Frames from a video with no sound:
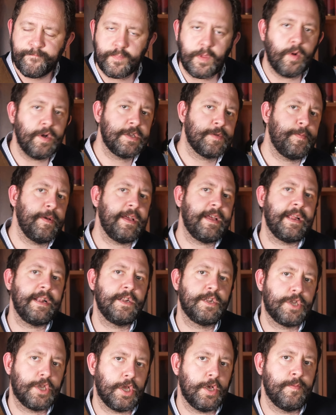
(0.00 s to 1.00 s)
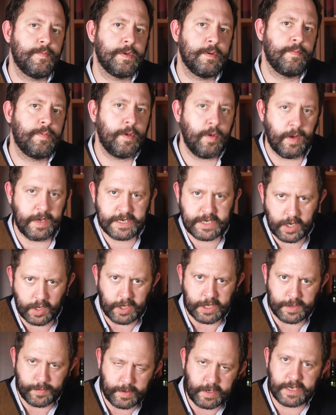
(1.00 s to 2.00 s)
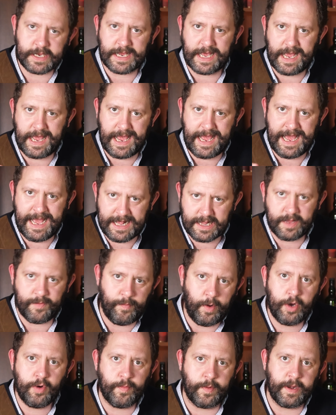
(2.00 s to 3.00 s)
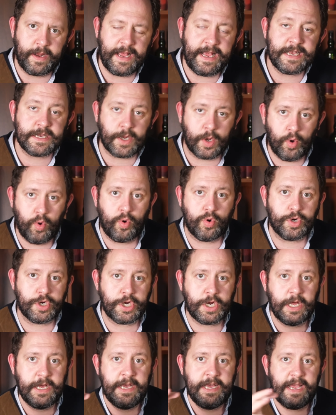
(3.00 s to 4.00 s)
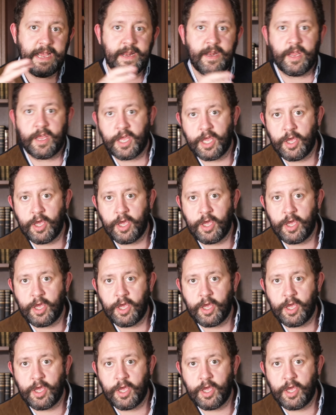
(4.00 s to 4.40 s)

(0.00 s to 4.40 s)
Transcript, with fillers: Now, I speak in terms of US dollars because at the moment it's launched in the